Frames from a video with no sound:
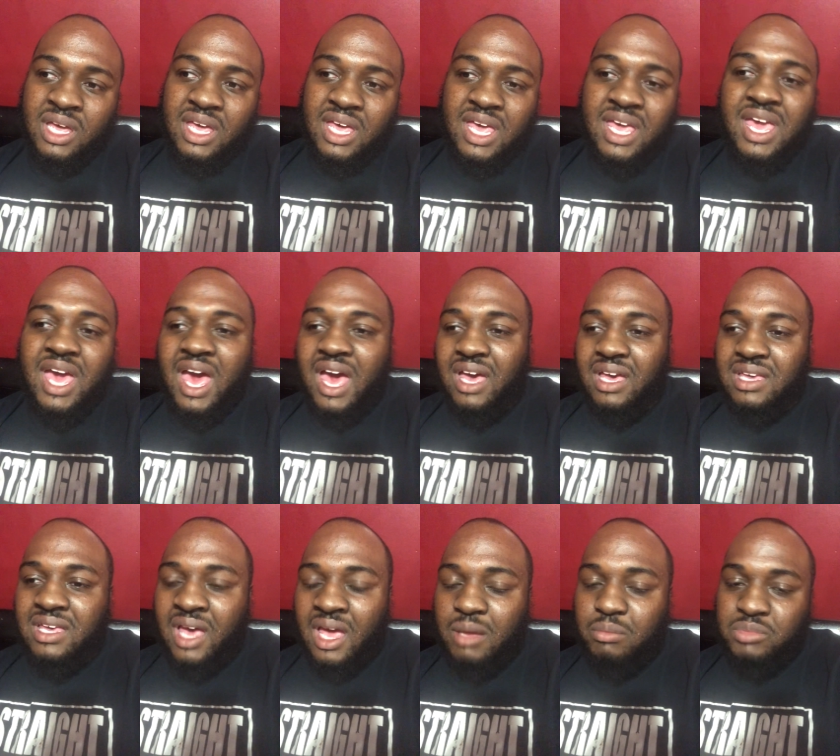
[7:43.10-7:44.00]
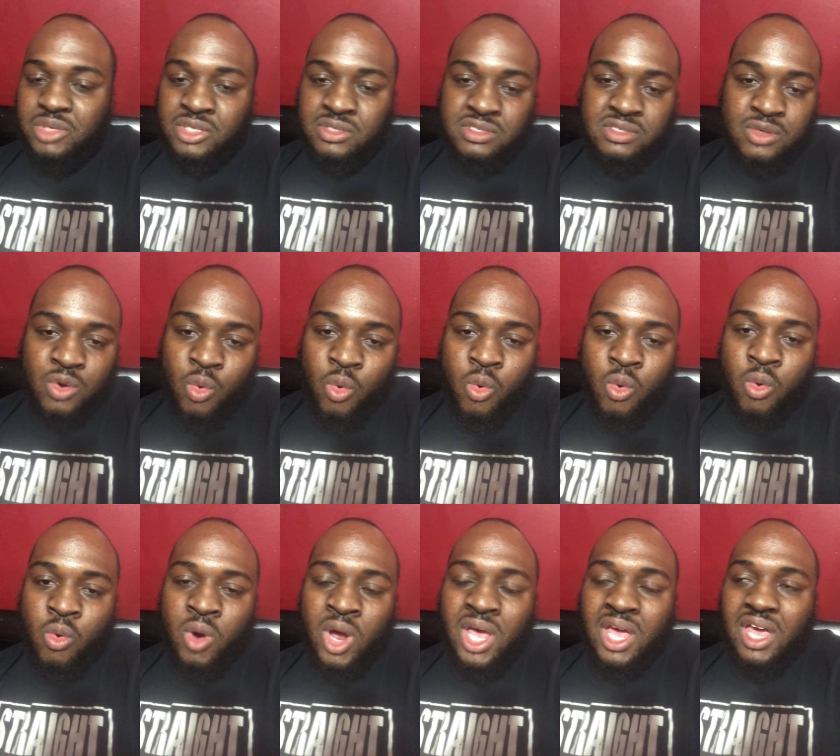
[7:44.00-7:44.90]
he had came to
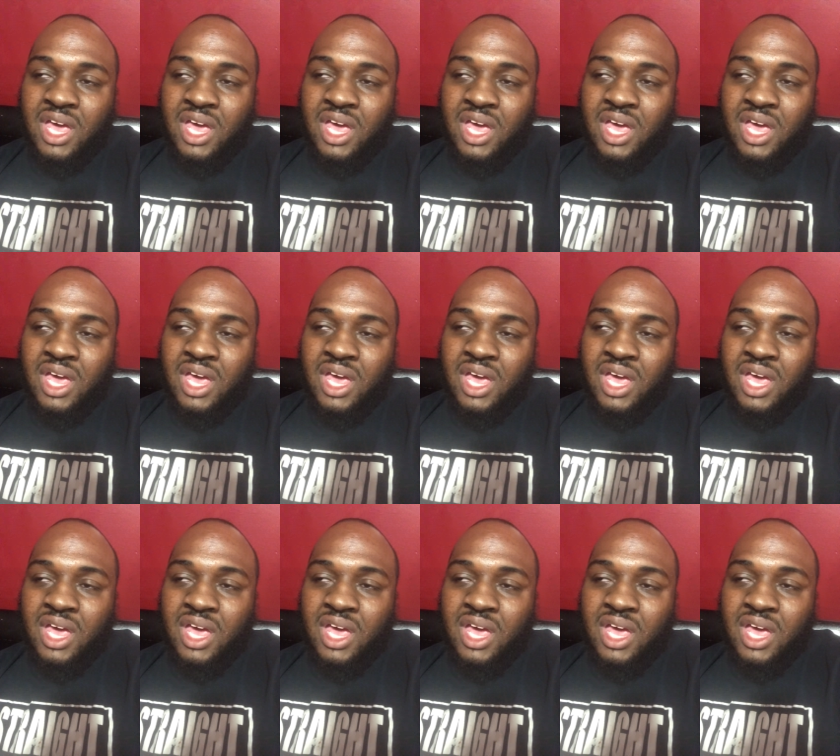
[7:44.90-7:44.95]
school